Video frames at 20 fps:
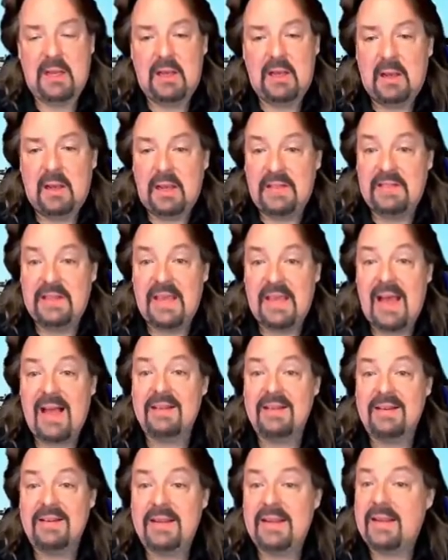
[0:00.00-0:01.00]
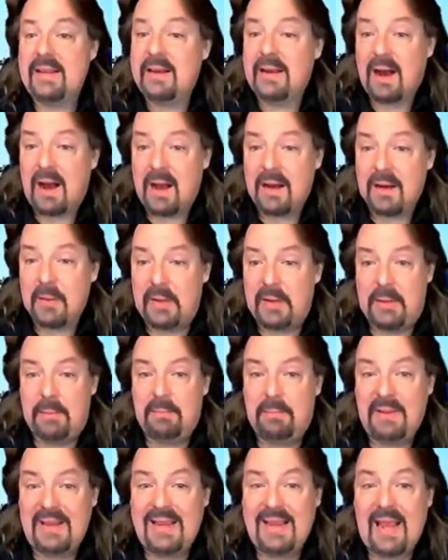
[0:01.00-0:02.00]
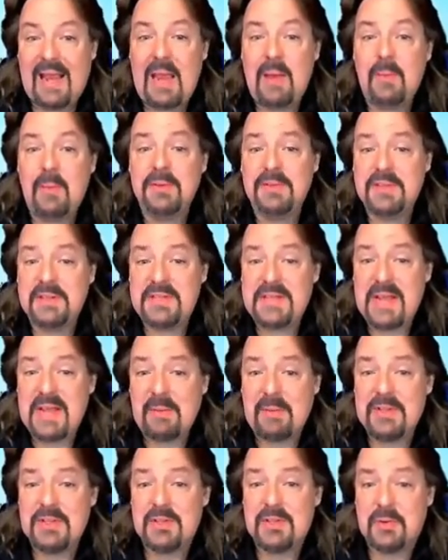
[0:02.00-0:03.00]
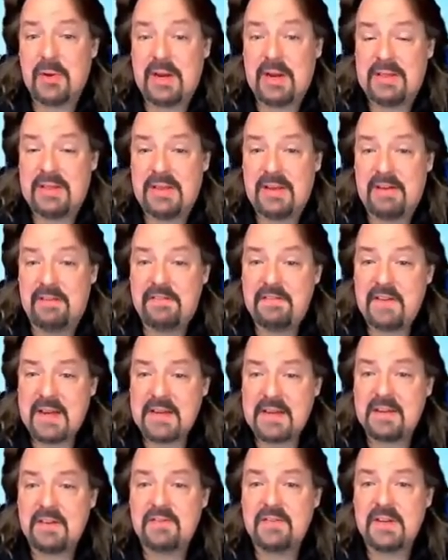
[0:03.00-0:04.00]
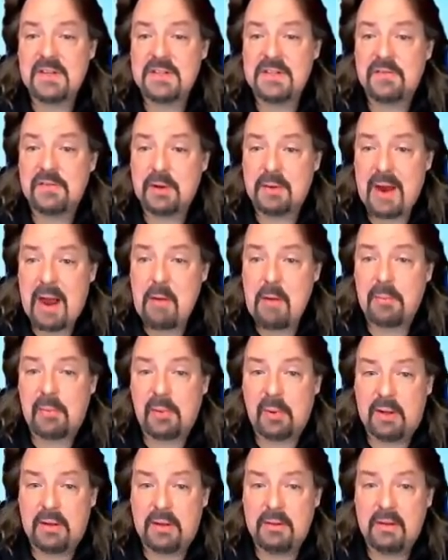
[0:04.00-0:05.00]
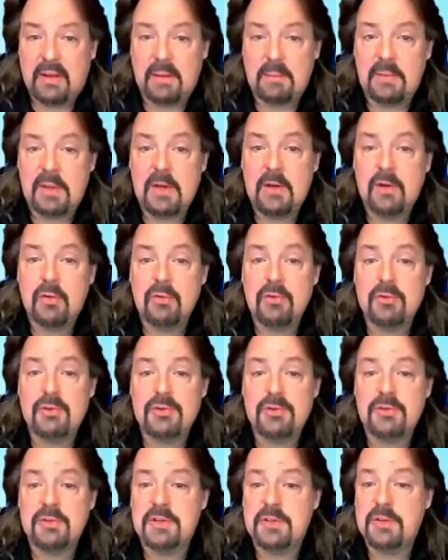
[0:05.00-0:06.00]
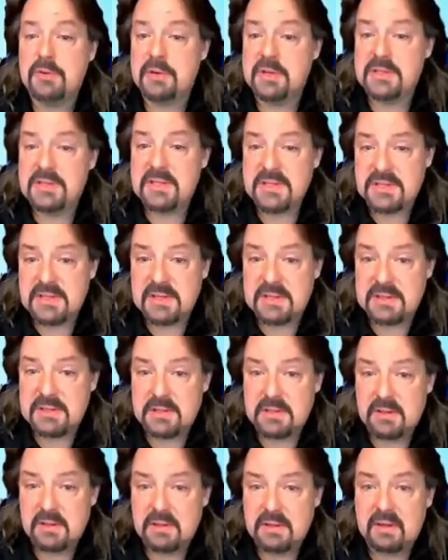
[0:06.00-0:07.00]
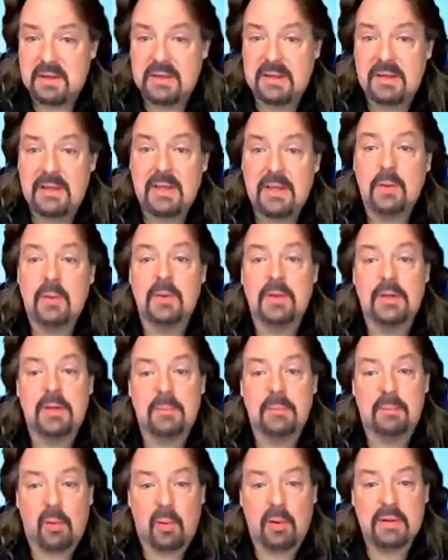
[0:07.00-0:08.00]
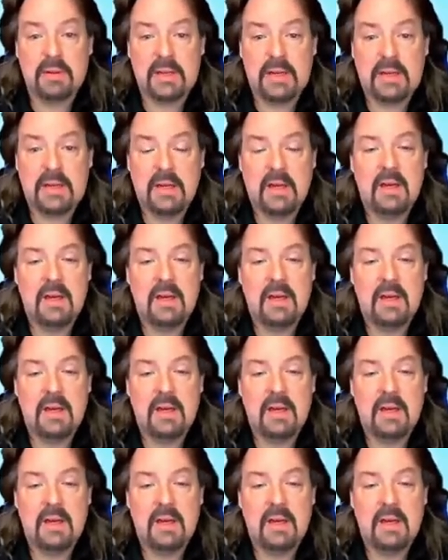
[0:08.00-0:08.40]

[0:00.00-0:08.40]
In the L&D economy, being able to demonstrate the effectiveness of your output can be crucial to your existence and equally importantly,